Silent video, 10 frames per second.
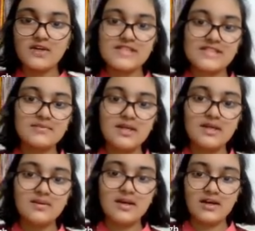
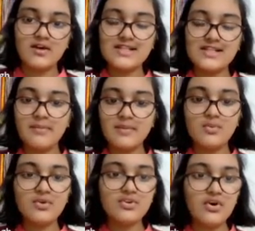concept
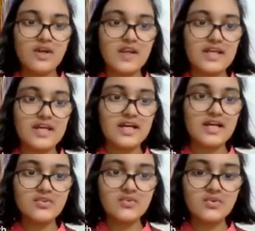more thoroughly
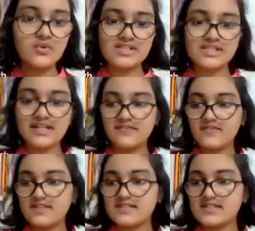to know what's the difference.